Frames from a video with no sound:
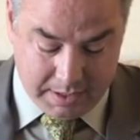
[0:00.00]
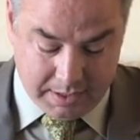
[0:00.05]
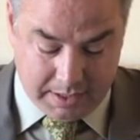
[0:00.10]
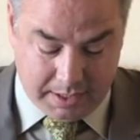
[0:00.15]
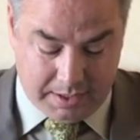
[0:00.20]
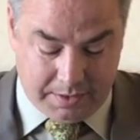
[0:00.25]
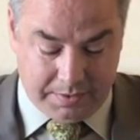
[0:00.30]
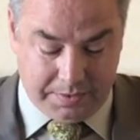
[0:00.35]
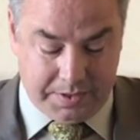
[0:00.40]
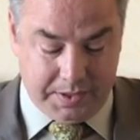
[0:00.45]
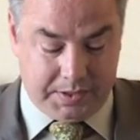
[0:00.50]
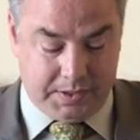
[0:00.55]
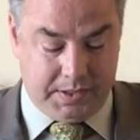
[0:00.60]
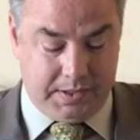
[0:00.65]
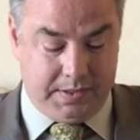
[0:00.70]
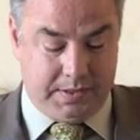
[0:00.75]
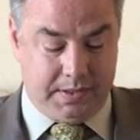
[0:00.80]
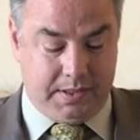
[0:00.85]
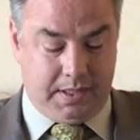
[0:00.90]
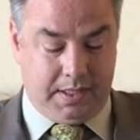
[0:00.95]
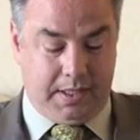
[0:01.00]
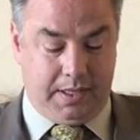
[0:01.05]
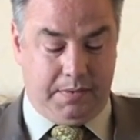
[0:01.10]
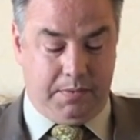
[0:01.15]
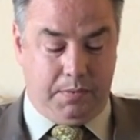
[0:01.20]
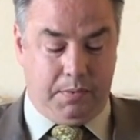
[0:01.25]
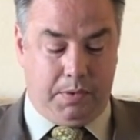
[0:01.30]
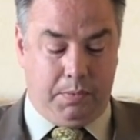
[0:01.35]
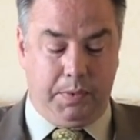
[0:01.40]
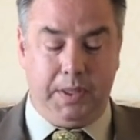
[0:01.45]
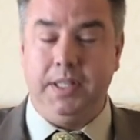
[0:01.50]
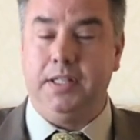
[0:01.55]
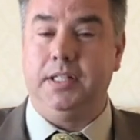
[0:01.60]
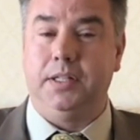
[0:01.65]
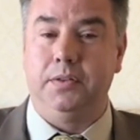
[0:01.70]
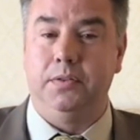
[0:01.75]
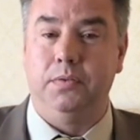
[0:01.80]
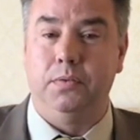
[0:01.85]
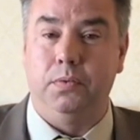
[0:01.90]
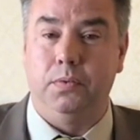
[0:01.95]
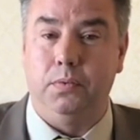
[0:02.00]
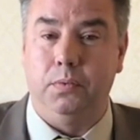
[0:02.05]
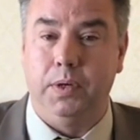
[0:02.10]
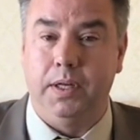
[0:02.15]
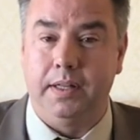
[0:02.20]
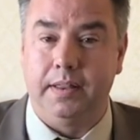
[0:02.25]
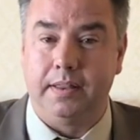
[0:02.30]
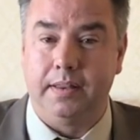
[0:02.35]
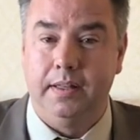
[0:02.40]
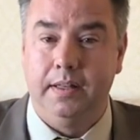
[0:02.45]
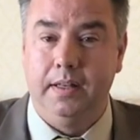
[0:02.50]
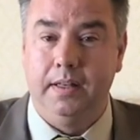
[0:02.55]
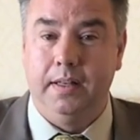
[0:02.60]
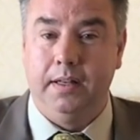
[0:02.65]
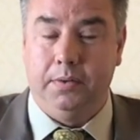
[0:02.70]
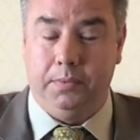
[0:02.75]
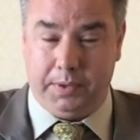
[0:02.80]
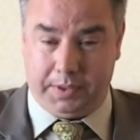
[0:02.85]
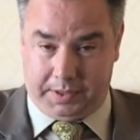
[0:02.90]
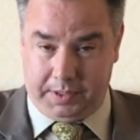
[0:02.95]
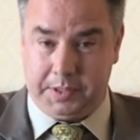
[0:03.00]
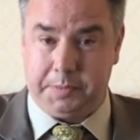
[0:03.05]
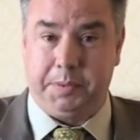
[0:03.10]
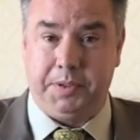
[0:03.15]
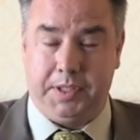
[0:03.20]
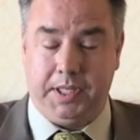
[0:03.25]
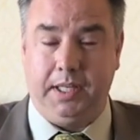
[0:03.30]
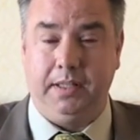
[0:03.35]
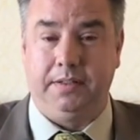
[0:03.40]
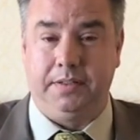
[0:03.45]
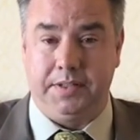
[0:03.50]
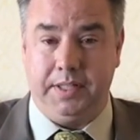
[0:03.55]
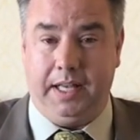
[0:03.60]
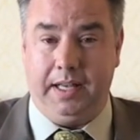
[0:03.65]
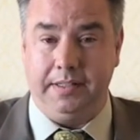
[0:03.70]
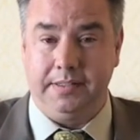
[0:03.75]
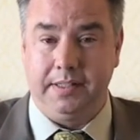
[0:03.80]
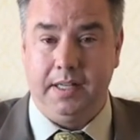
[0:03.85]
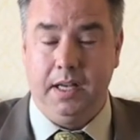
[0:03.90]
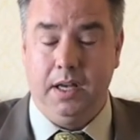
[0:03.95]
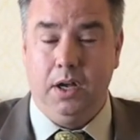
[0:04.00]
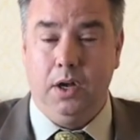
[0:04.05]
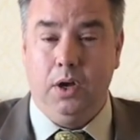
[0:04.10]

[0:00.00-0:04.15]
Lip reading: Now, this is what we did with this particular test.